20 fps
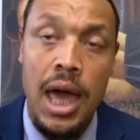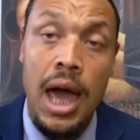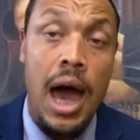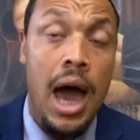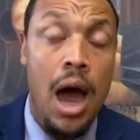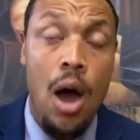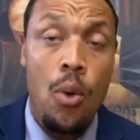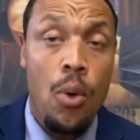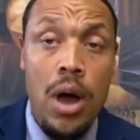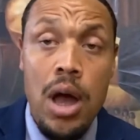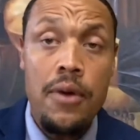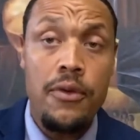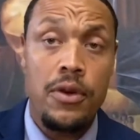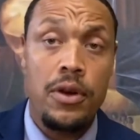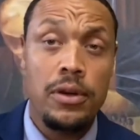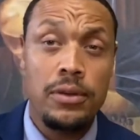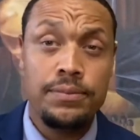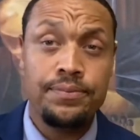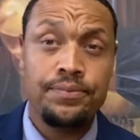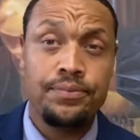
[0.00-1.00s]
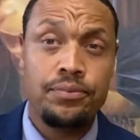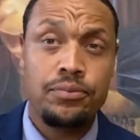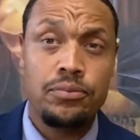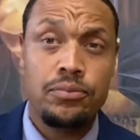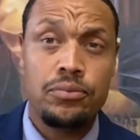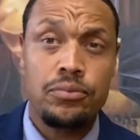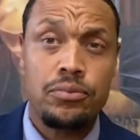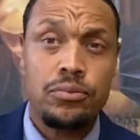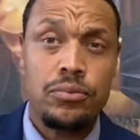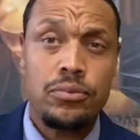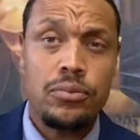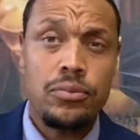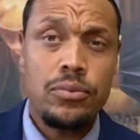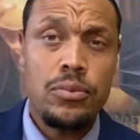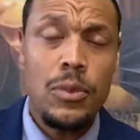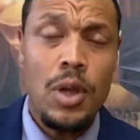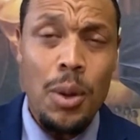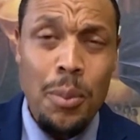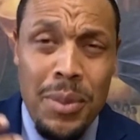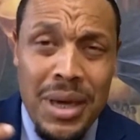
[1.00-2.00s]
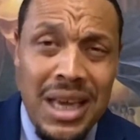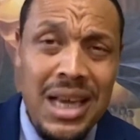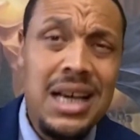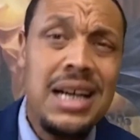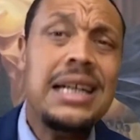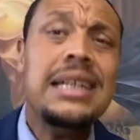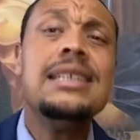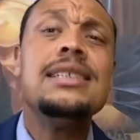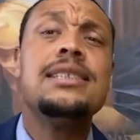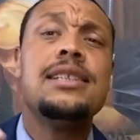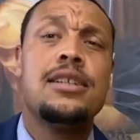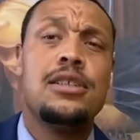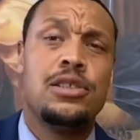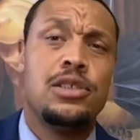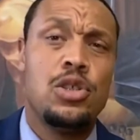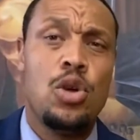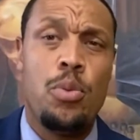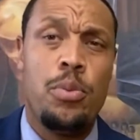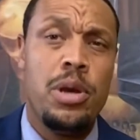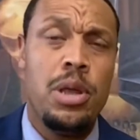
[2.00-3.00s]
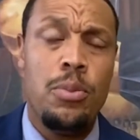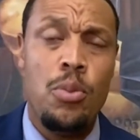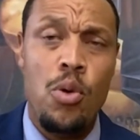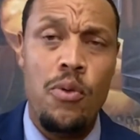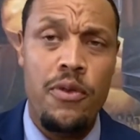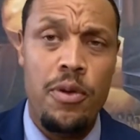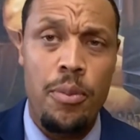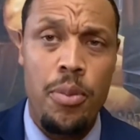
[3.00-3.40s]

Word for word: However, because there's so many moving